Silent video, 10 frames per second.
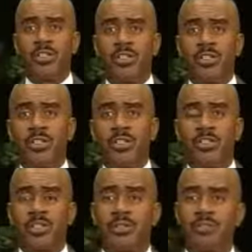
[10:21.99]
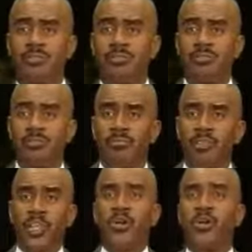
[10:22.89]
Made images. Of
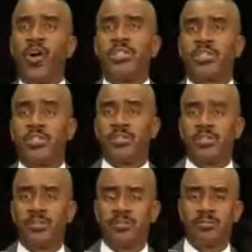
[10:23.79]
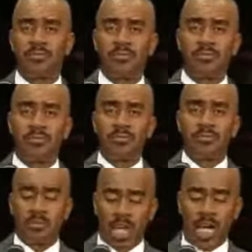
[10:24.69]
brass. You Christians. Mm -hmm
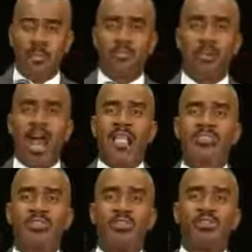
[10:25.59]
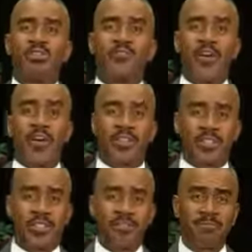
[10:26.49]
Got a brass
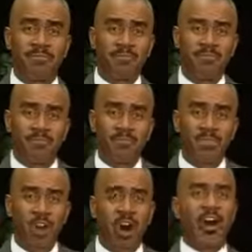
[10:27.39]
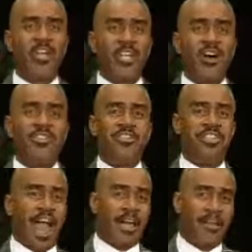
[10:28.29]
crucifix Amen. on your
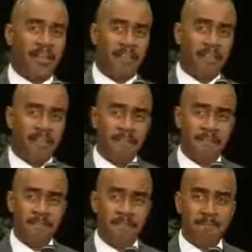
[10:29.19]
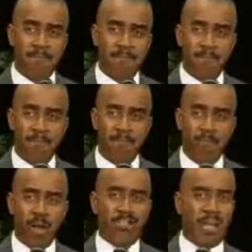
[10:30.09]
neck. That's right.
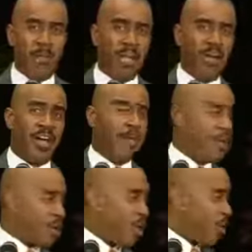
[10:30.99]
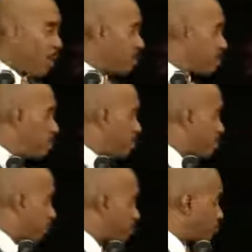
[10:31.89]
With some little image on it. That's